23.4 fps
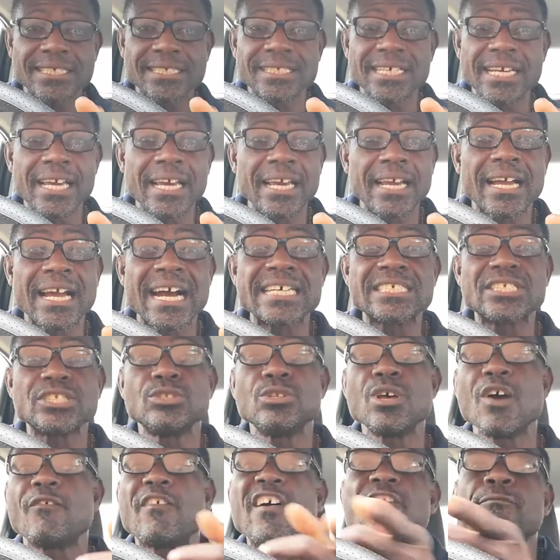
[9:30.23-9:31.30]
this day because
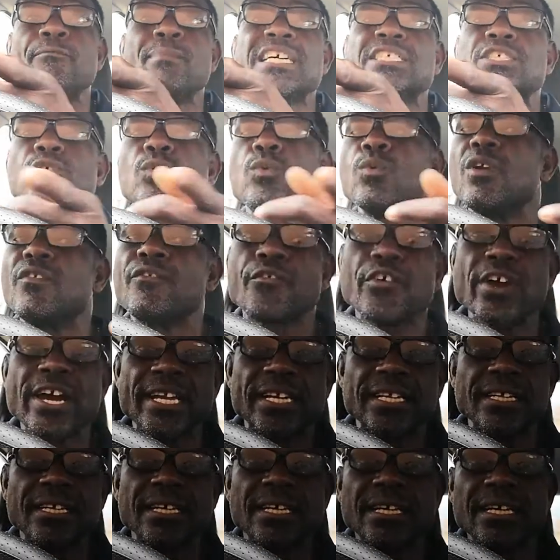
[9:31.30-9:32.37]
enough of my school
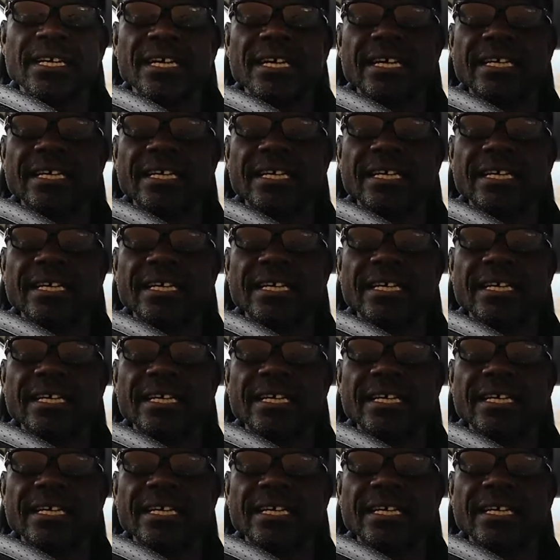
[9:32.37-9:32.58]
friend